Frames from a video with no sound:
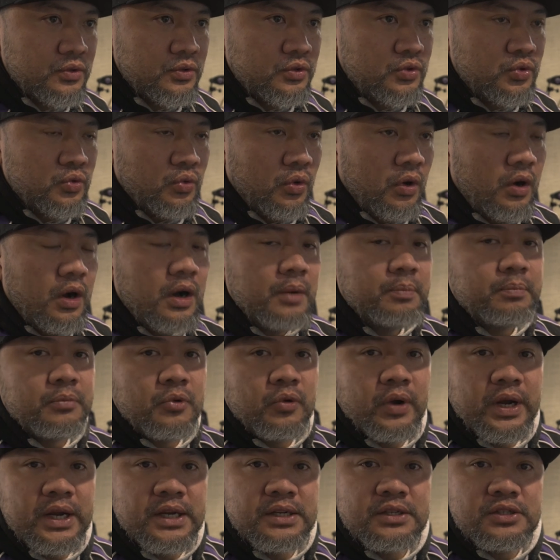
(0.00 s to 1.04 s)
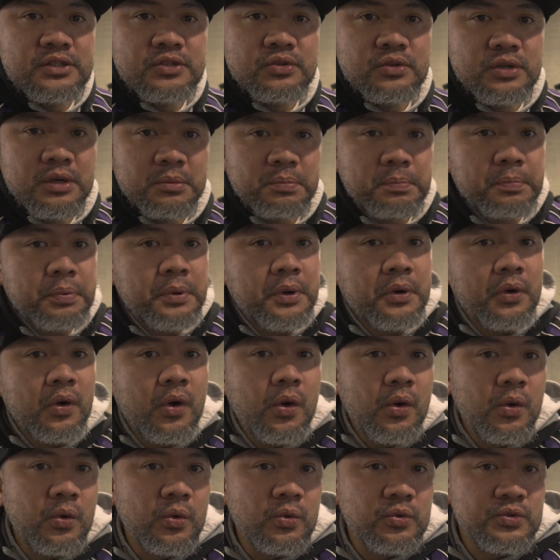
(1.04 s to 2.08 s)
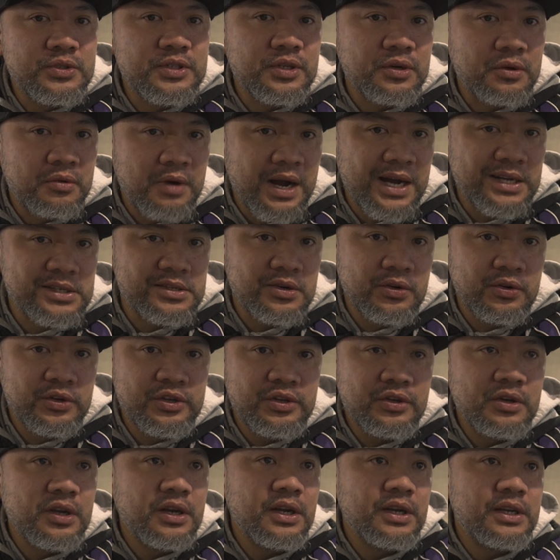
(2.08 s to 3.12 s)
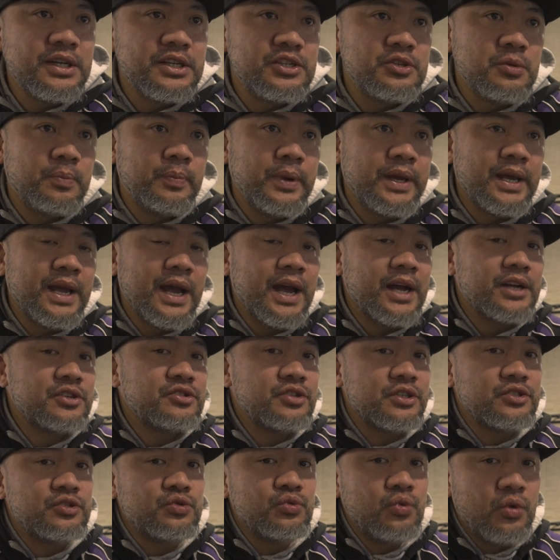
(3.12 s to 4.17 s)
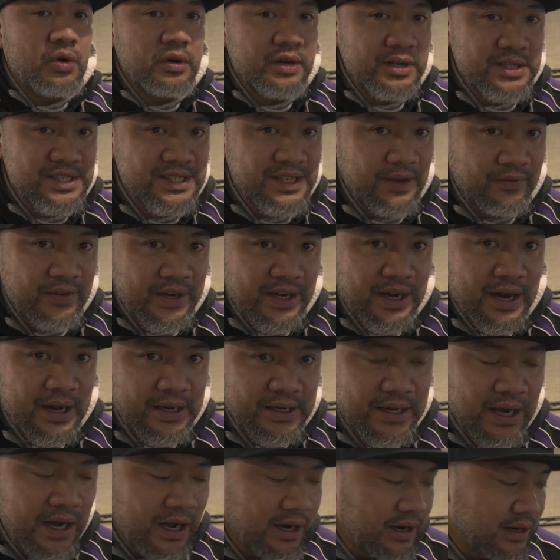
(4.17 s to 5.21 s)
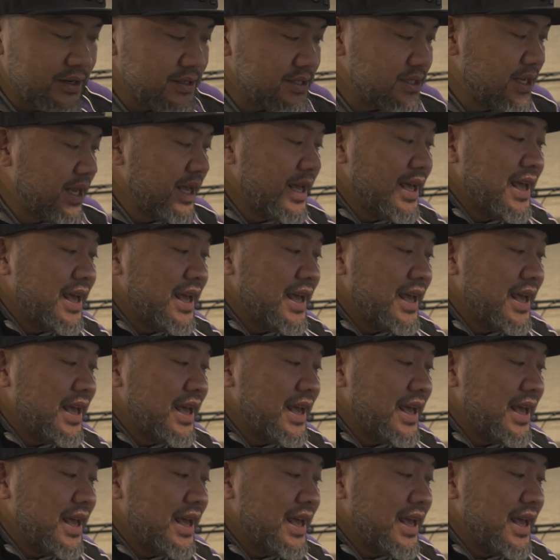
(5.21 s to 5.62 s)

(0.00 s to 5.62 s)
to upgrade to the Pro Serato, you're gonna need to pay extra $279.